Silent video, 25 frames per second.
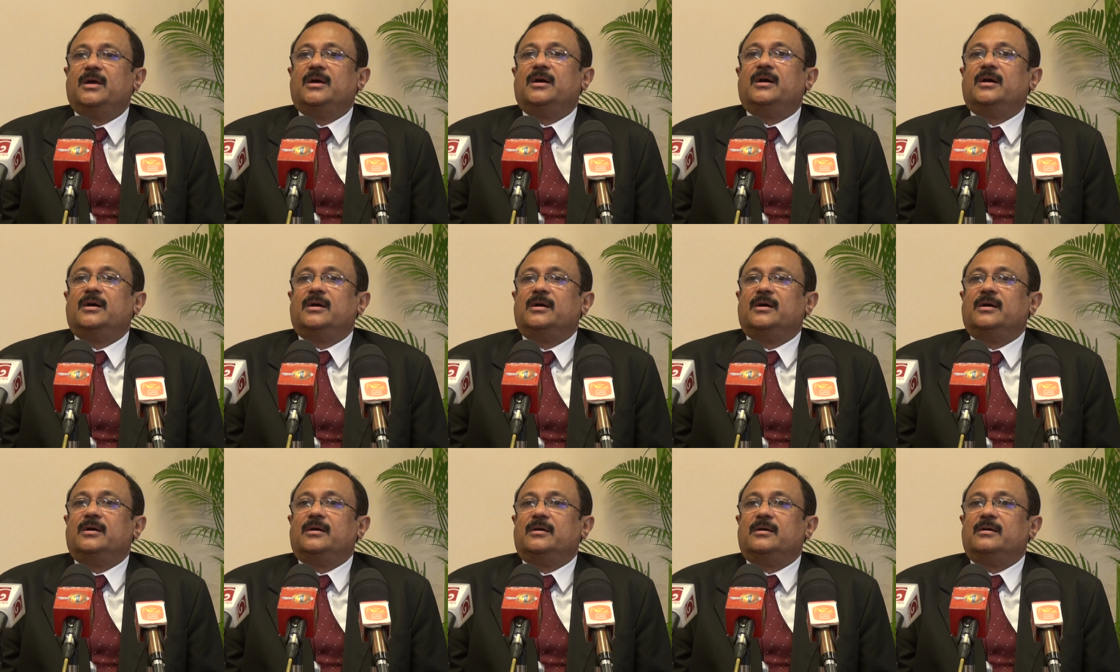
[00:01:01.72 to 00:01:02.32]

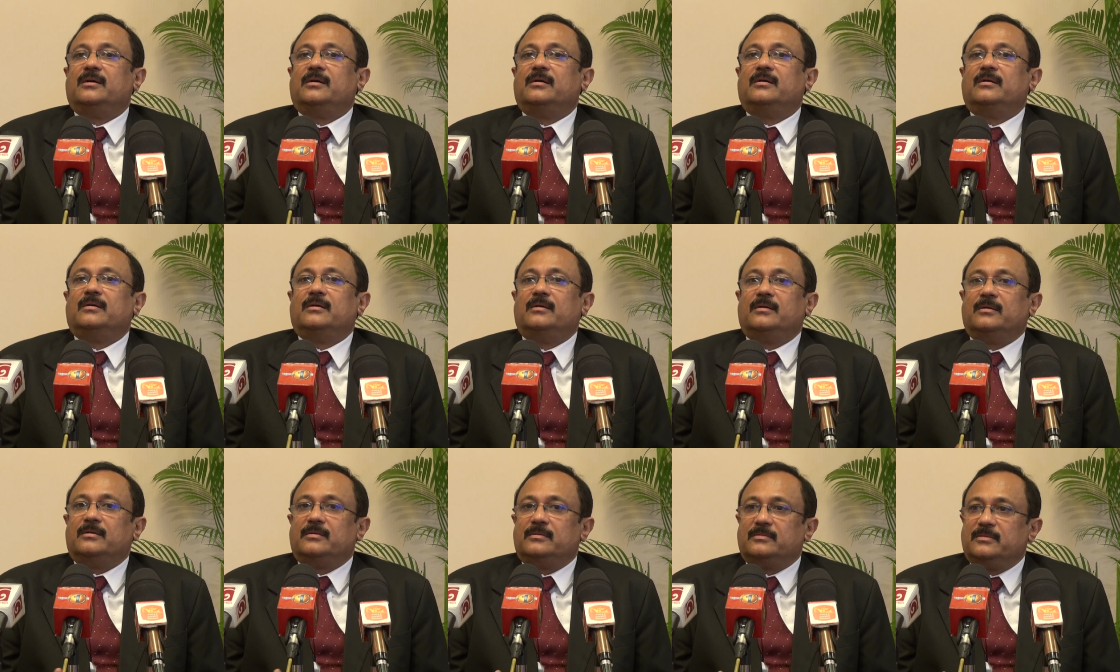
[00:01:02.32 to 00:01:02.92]

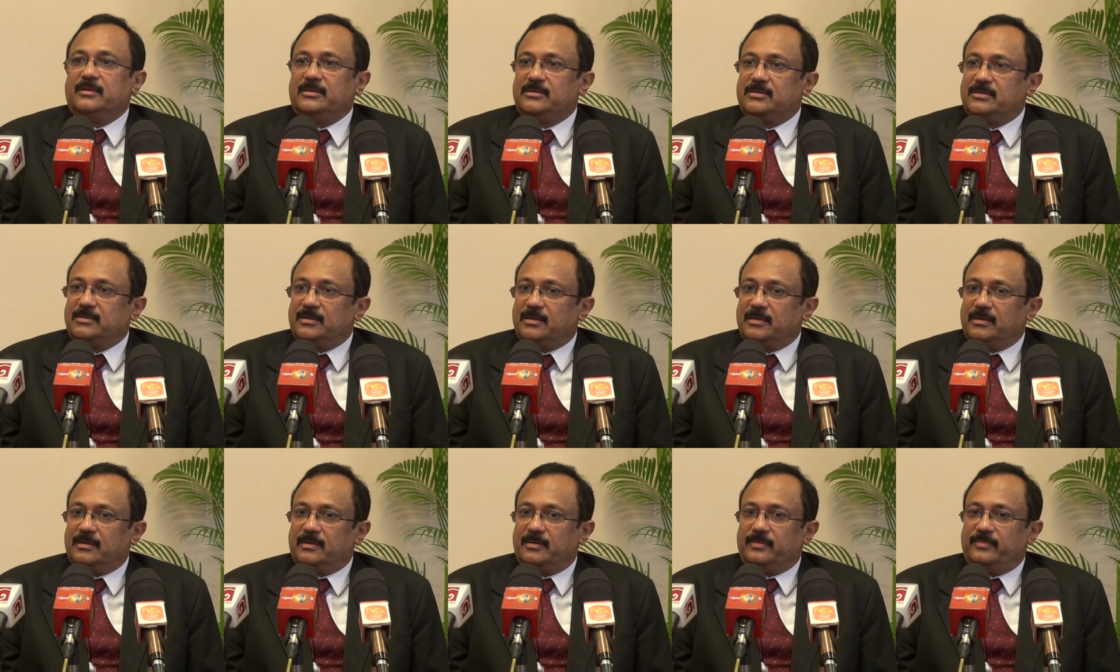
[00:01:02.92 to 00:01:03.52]
uh, this
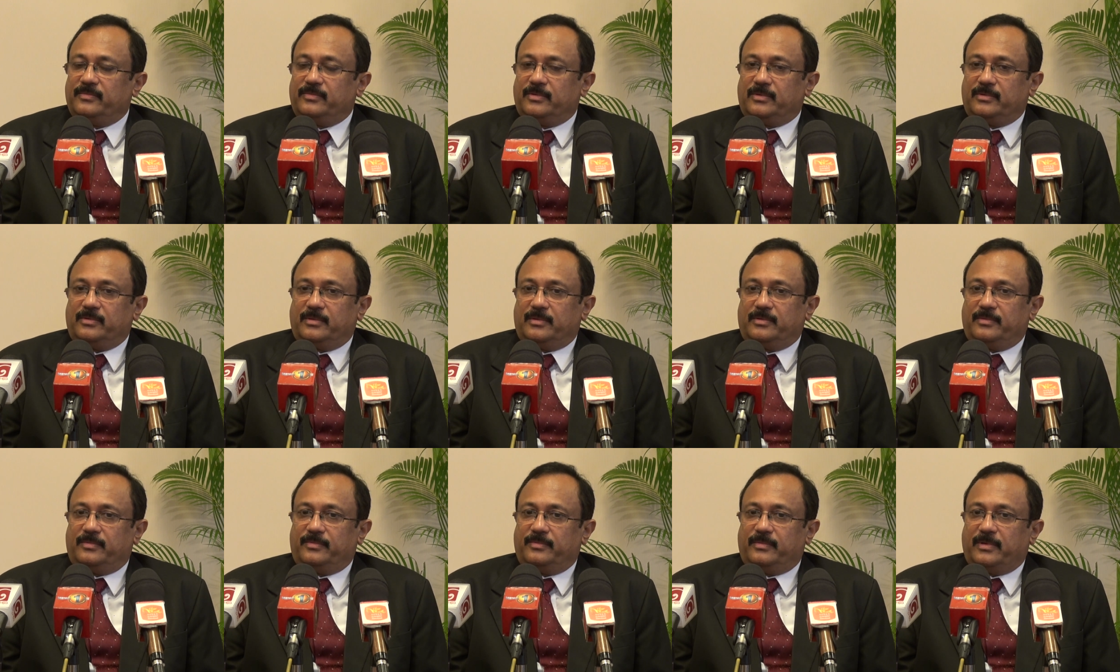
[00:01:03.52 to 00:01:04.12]
uh,
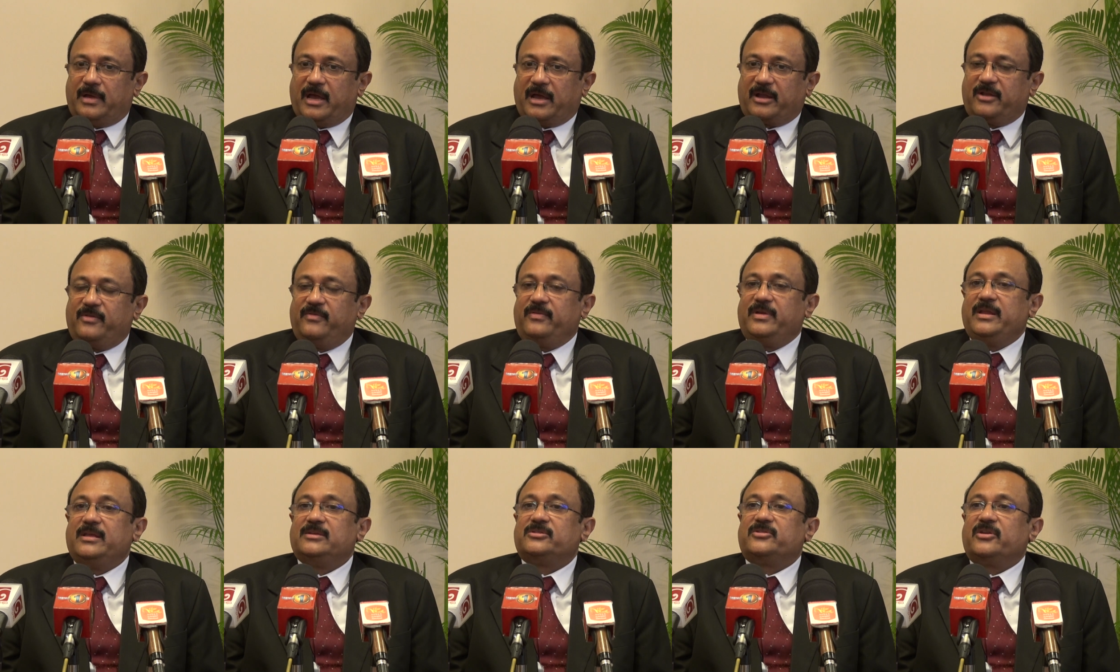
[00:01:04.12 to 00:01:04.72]
the
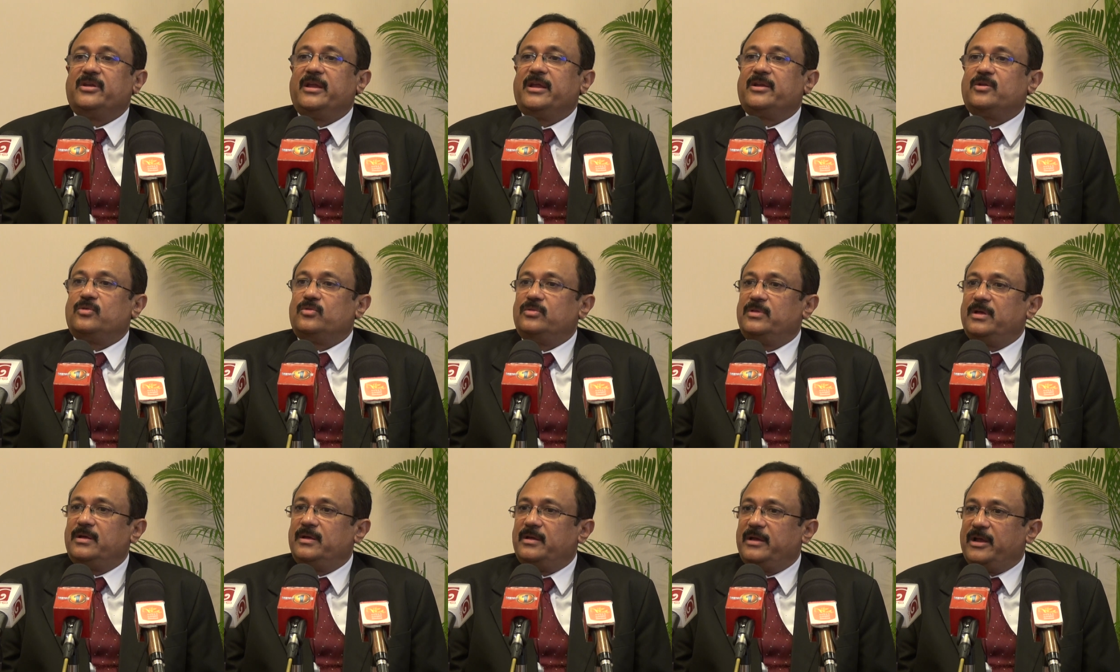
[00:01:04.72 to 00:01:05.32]
activities related to
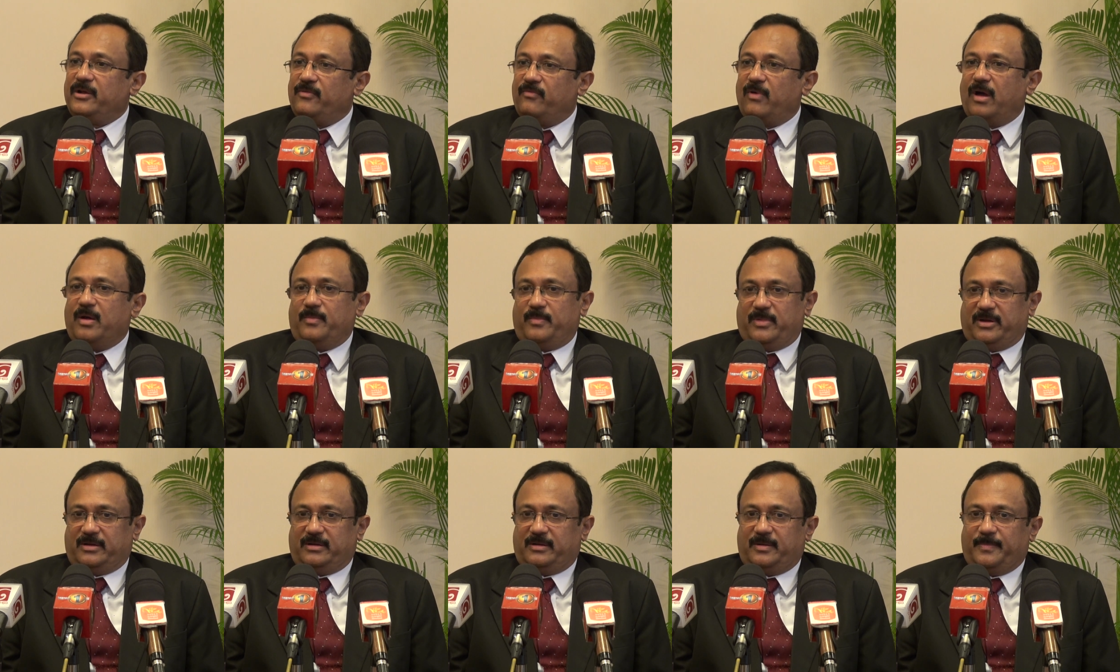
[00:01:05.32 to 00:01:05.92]
the
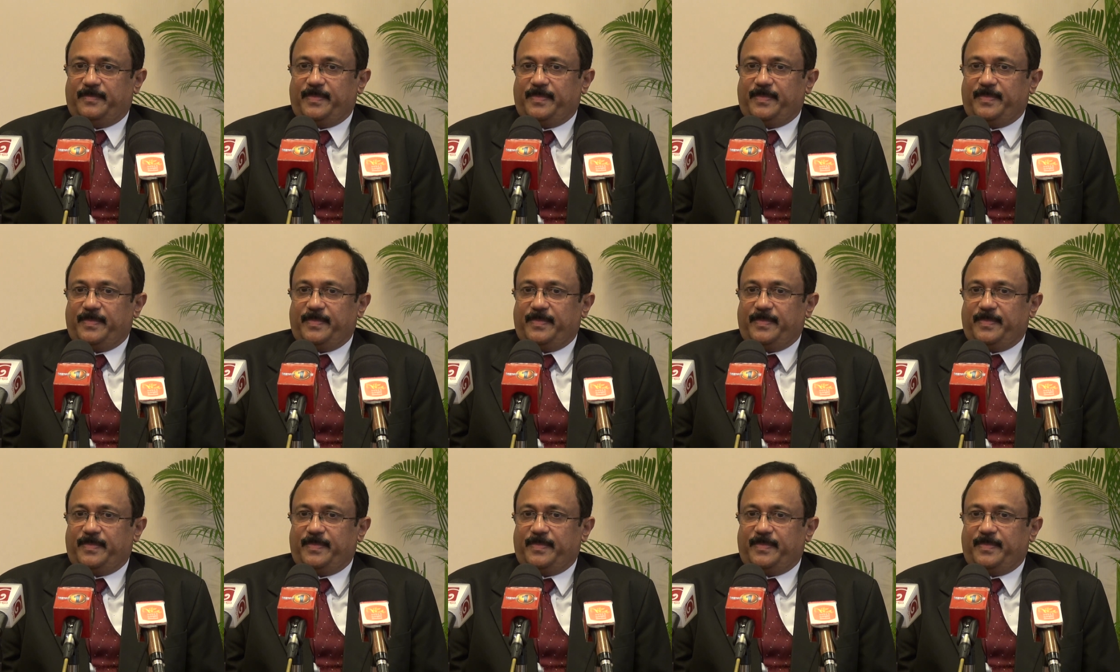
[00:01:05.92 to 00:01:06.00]
environment.